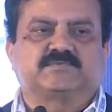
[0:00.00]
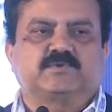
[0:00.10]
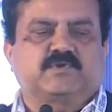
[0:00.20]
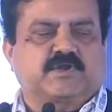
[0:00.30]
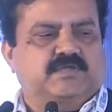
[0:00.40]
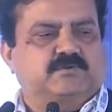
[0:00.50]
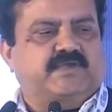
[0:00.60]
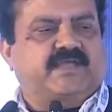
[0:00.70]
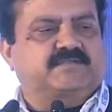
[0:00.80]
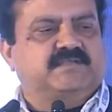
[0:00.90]
we look
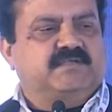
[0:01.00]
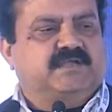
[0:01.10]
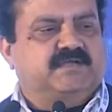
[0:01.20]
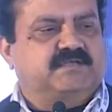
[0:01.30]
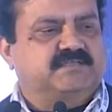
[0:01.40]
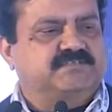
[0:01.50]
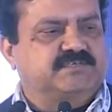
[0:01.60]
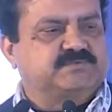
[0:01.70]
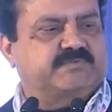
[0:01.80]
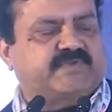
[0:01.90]
at in
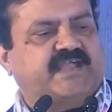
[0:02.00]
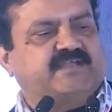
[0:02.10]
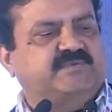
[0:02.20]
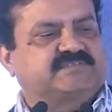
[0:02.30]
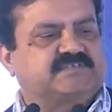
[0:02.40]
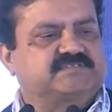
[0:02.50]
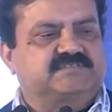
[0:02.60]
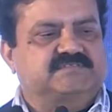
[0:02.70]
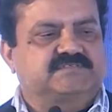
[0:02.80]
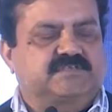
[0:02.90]
terms of academic
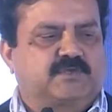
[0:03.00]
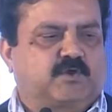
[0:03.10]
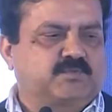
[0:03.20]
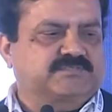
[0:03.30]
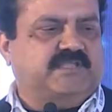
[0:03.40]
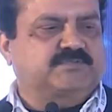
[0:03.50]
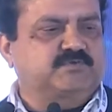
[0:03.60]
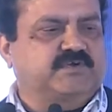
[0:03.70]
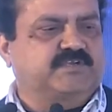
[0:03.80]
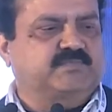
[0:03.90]
successes, almost like
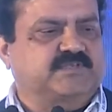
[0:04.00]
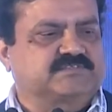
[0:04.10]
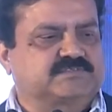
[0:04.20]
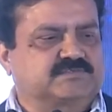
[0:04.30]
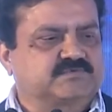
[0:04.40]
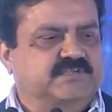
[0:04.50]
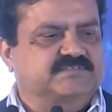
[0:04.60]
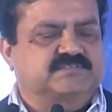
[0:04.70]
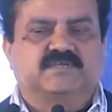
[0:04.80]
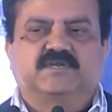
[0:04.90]
200 plus
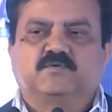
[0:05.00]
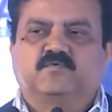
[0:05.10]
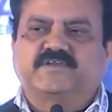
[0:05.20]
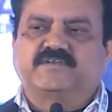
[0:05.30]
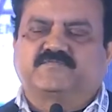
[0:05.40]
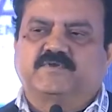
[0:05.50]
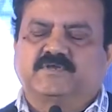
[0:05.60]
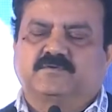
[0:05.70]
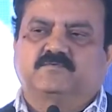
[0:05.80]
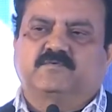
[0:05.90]
students won
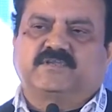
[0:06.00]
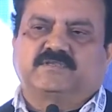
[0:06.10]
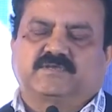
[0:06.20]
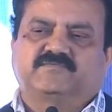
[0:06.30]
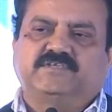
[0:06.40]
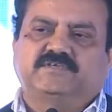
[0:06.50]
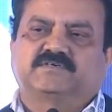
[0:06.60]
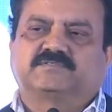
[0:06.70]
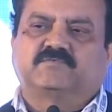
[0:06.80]
every year.